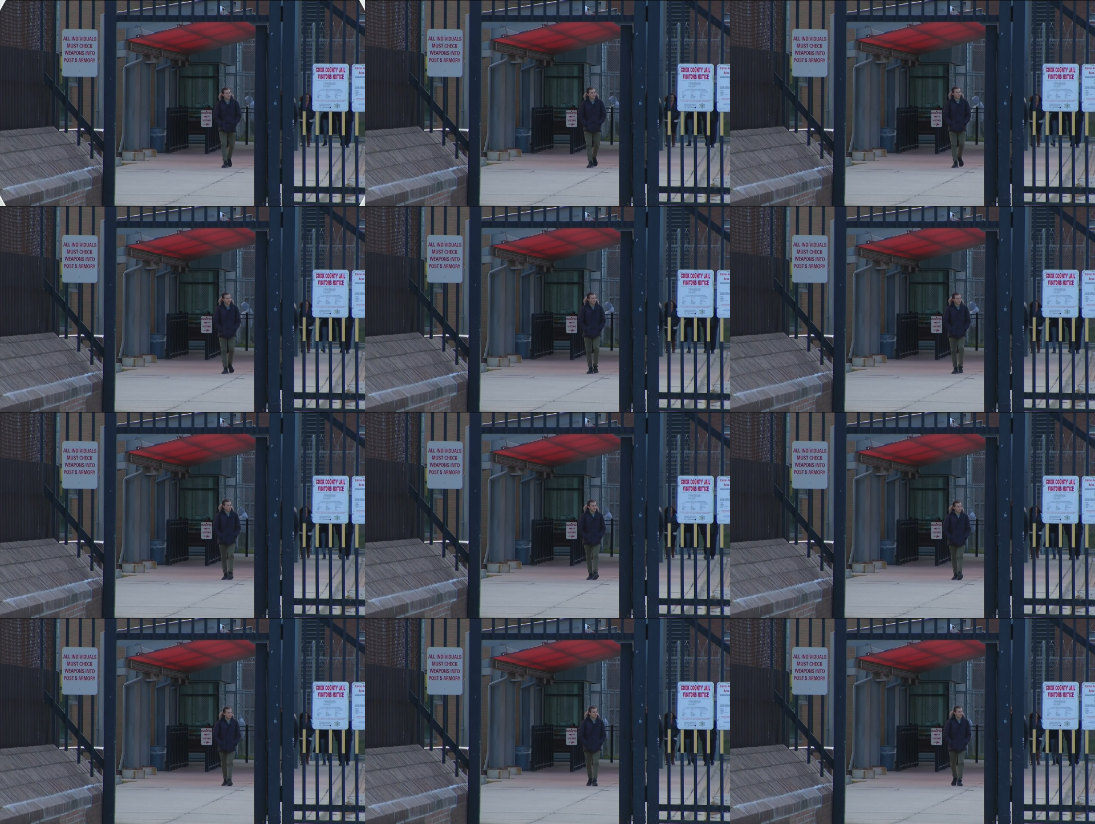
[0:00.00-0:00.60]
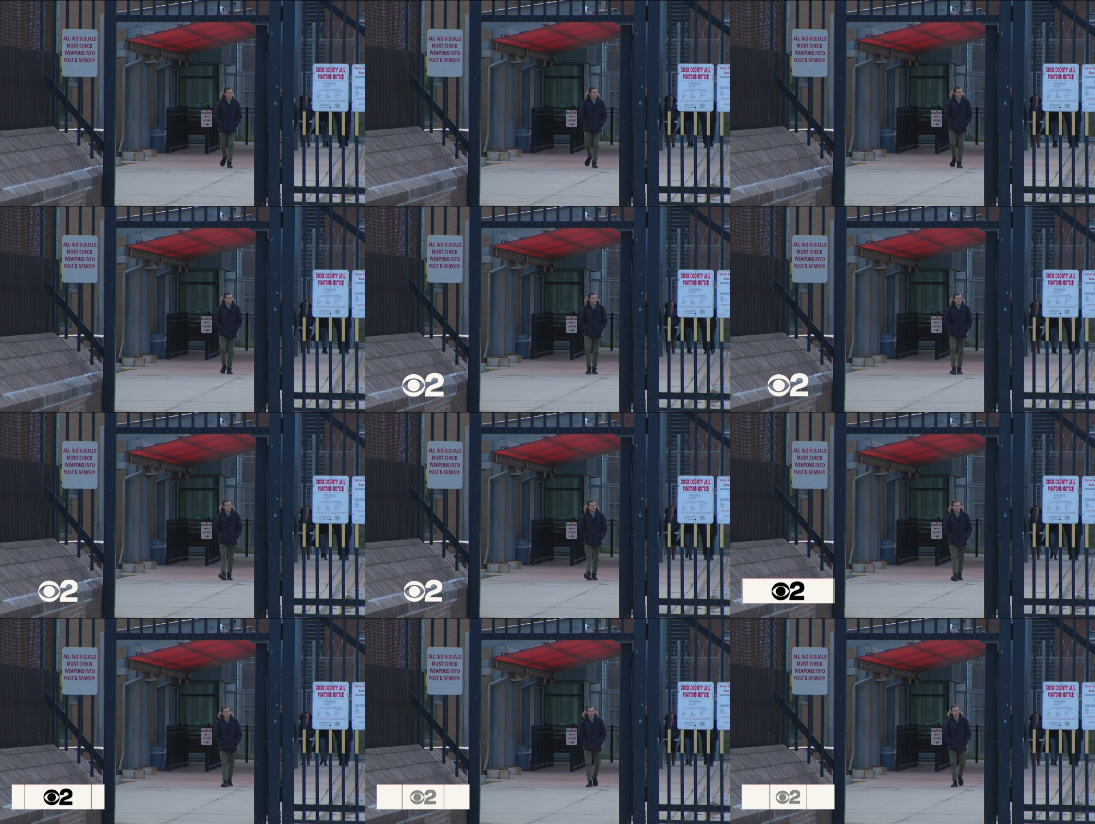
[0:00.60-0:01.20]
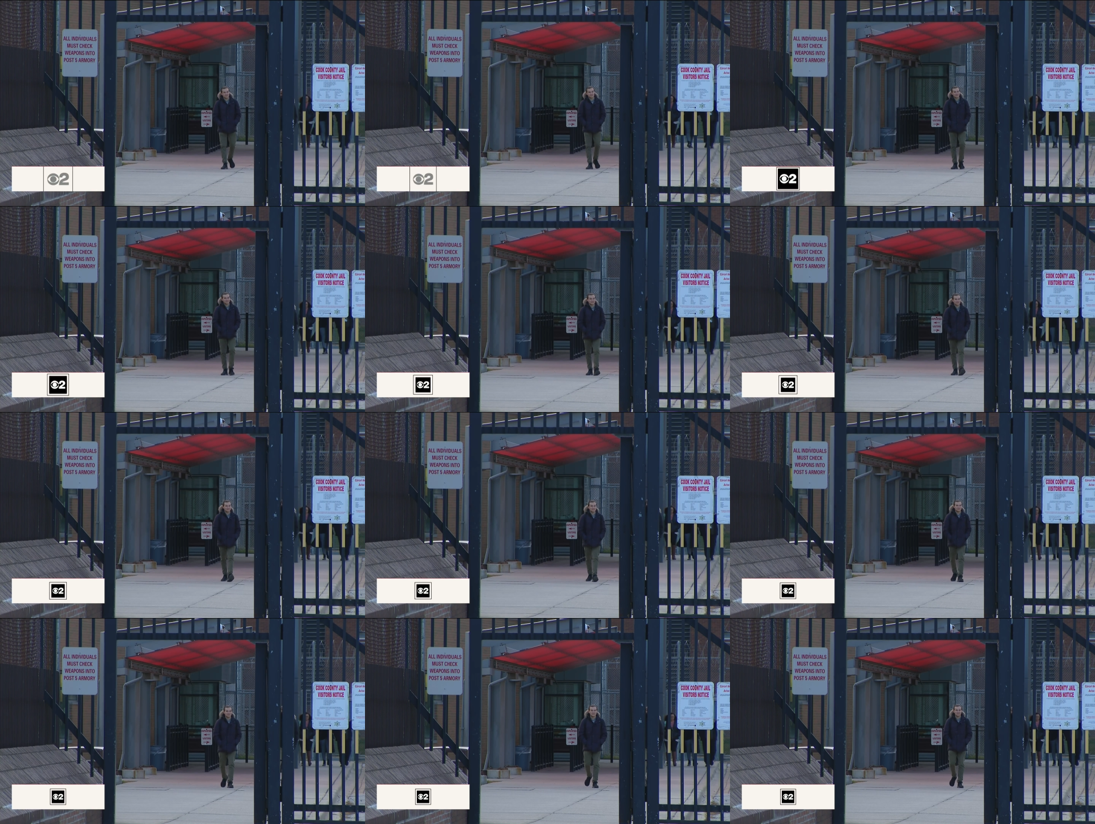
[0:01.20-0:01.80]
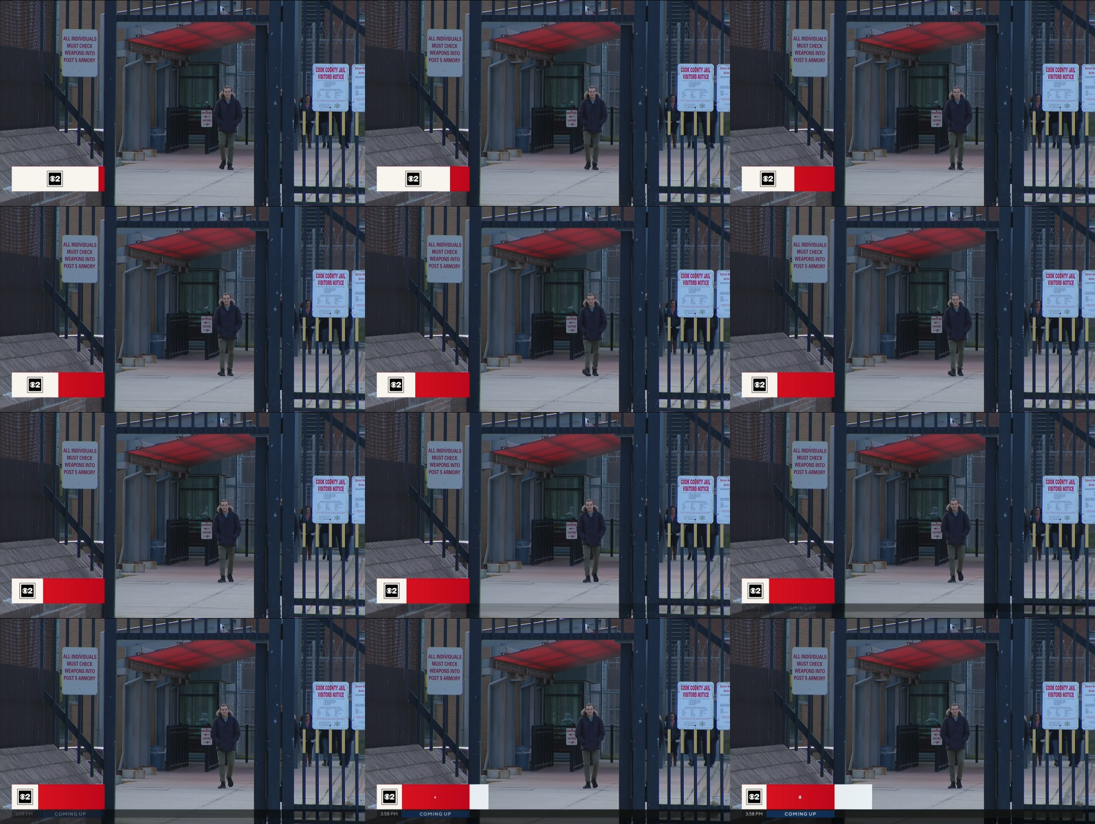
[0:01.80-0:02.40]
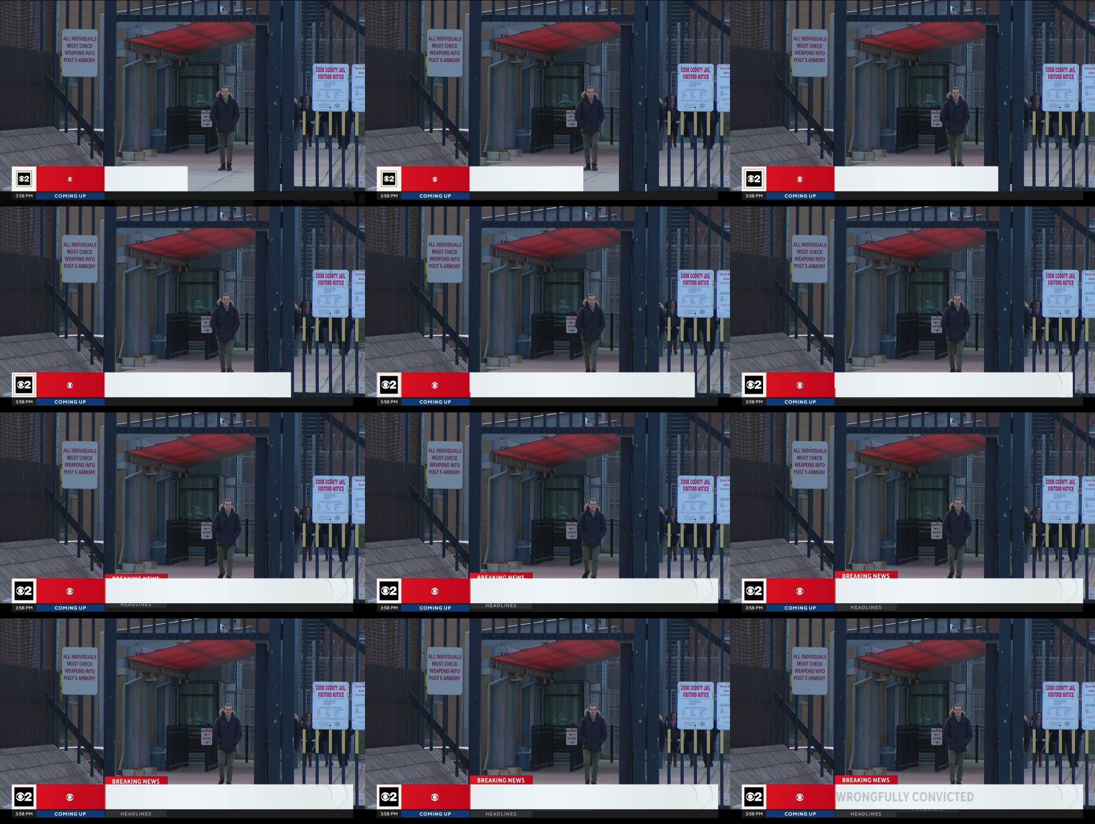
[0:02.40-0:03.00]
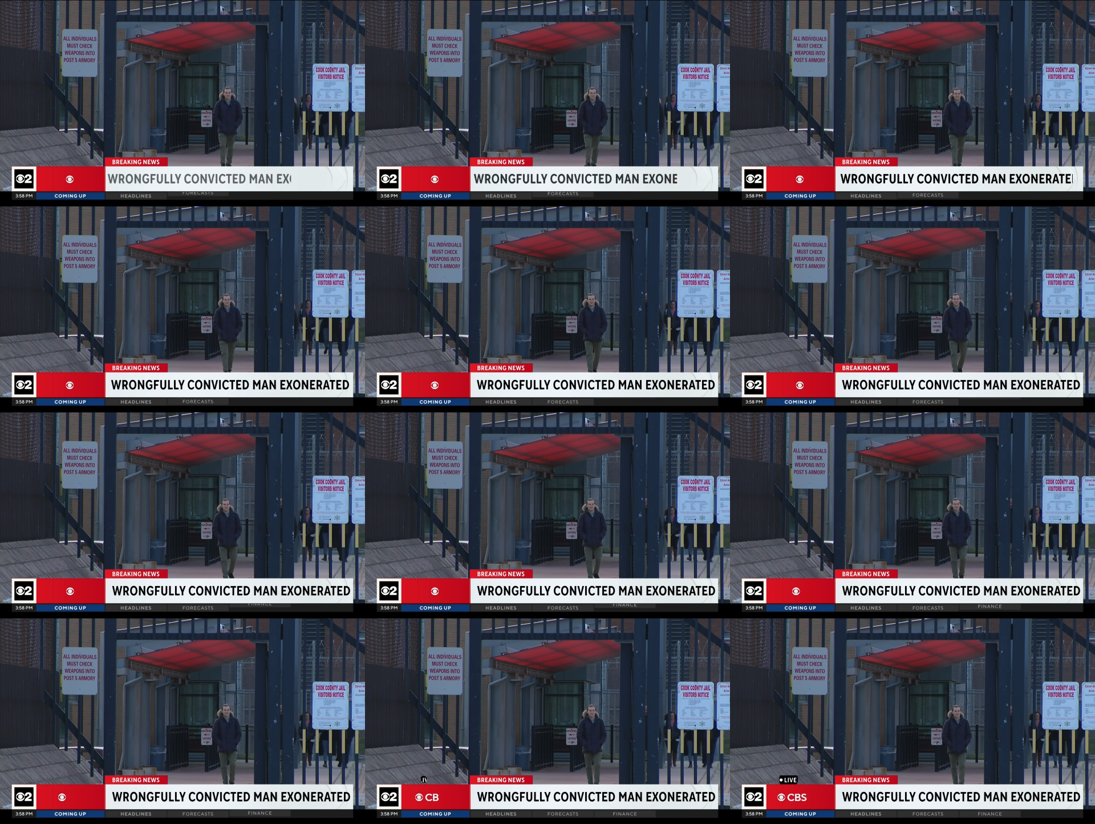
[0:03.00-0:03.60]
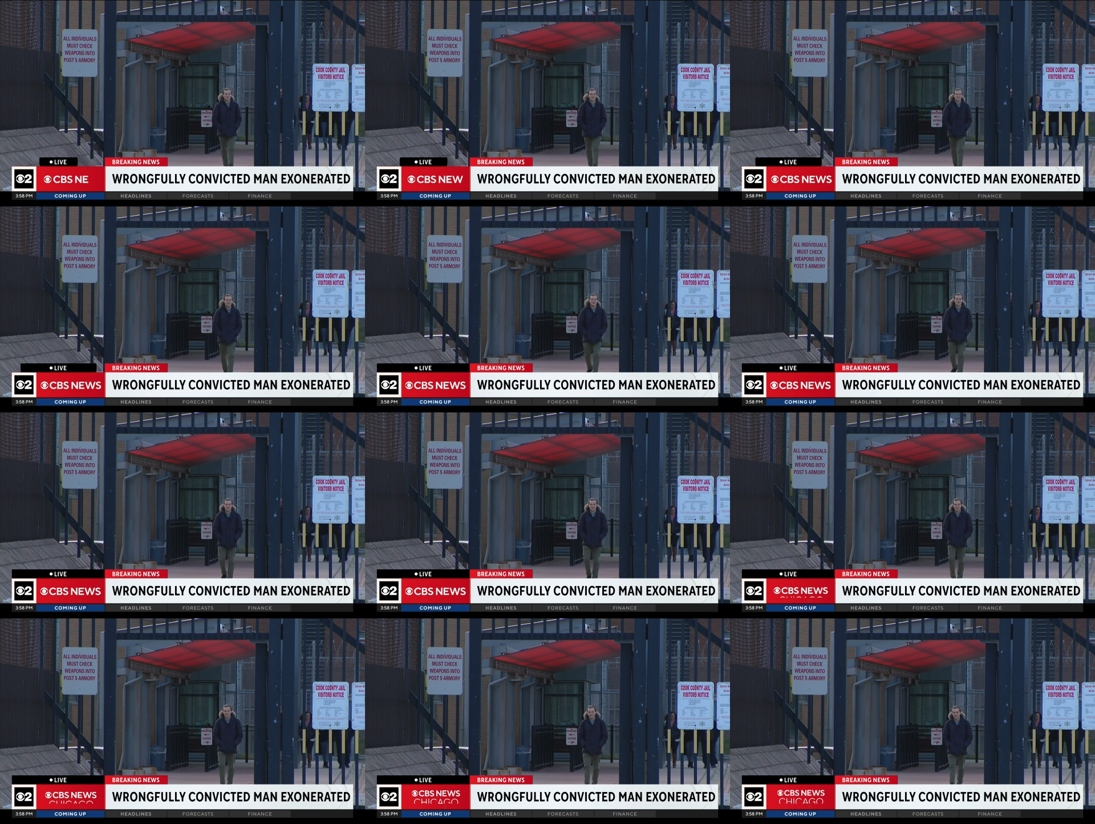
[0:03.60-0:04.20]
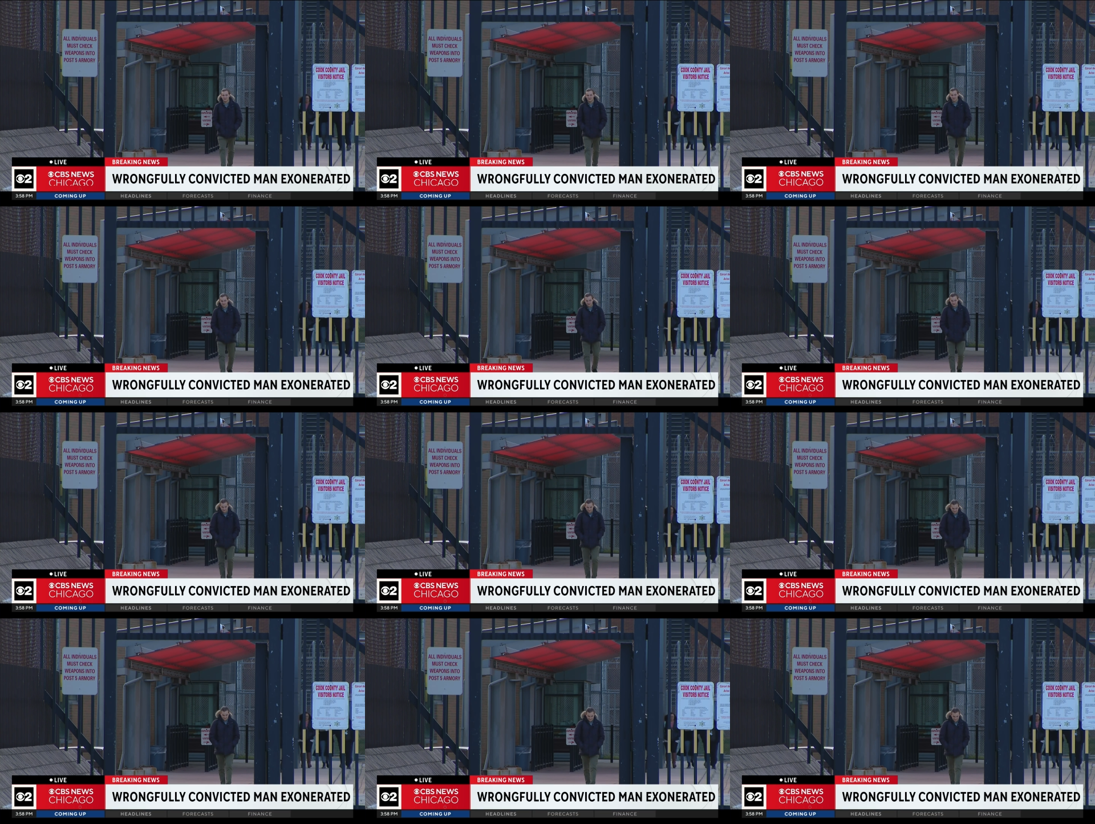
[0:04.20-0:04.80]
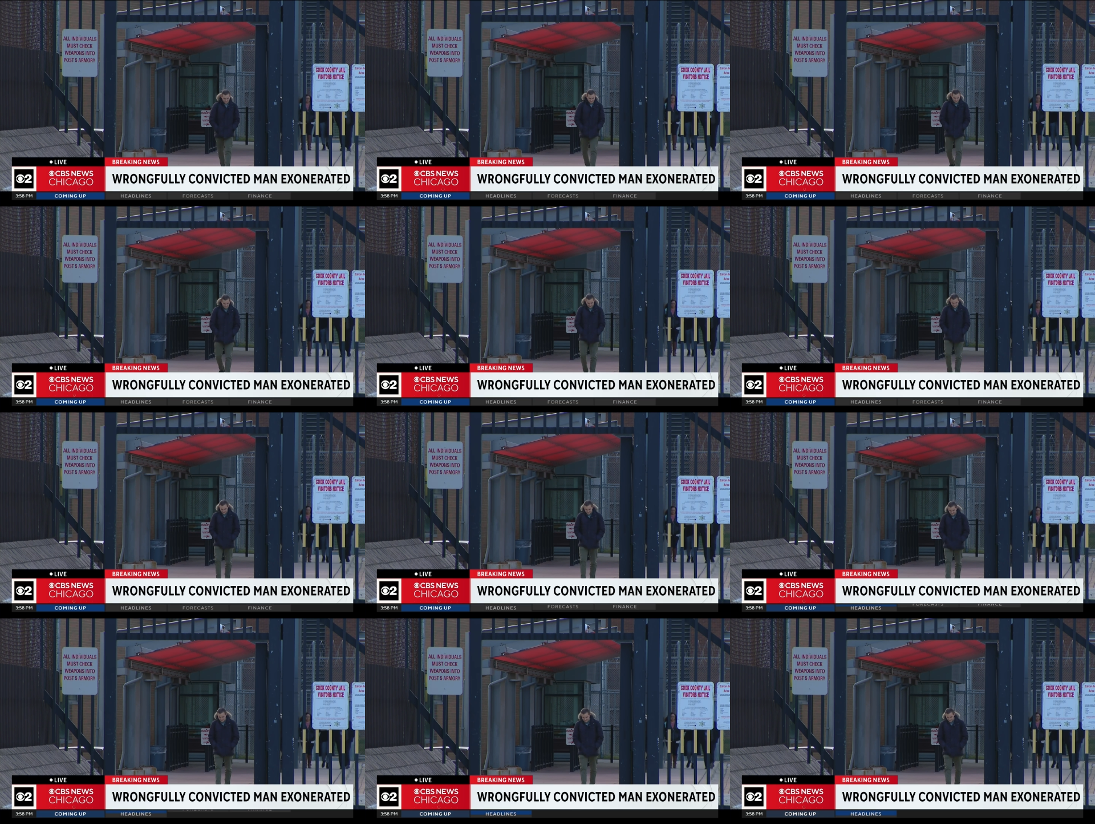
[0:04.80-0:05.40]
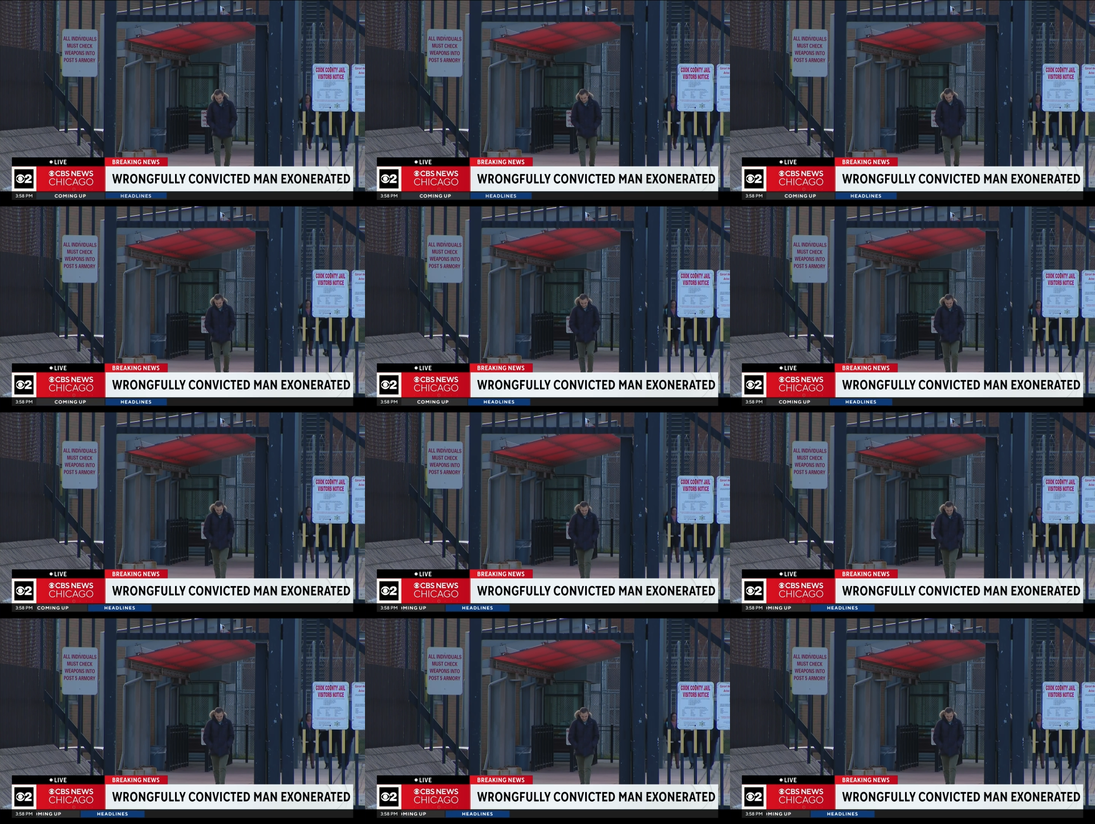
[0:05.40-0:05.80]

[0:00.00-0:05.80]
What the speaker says: No face is visible, so there are no lips to read.